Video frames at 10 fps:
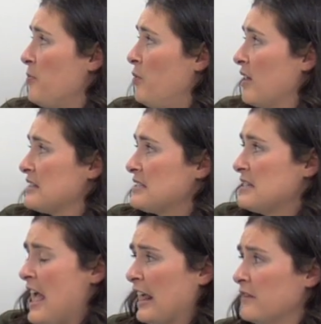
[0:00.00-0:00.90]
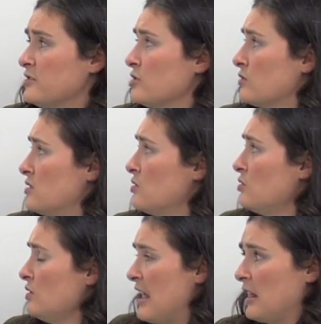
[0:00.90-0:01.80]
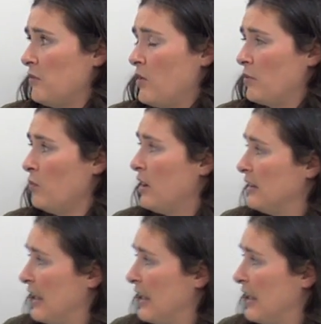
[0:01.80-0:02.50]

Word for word: the points negative 2, 2, negative 1, 1,